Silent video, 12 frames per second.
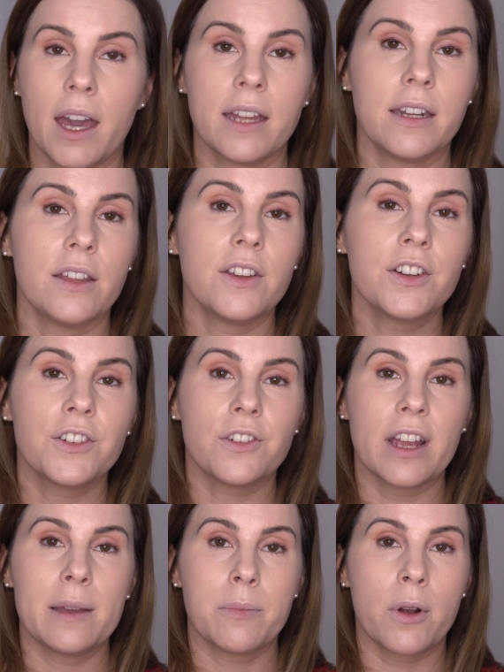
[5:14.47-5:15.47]
Another
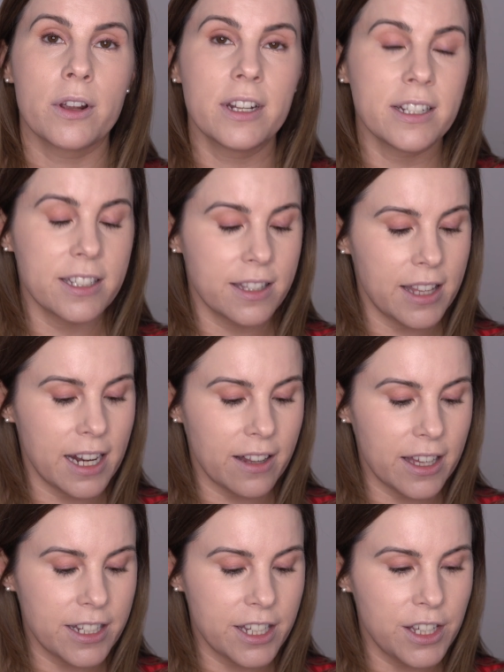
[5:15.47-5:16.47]
great product that I
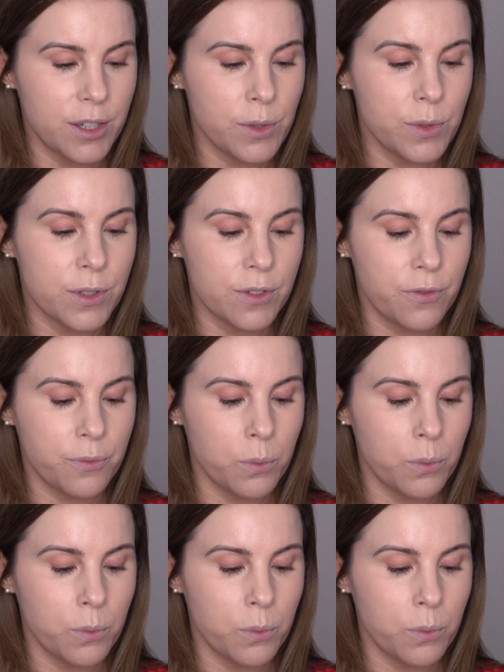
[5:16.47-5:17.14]
like to use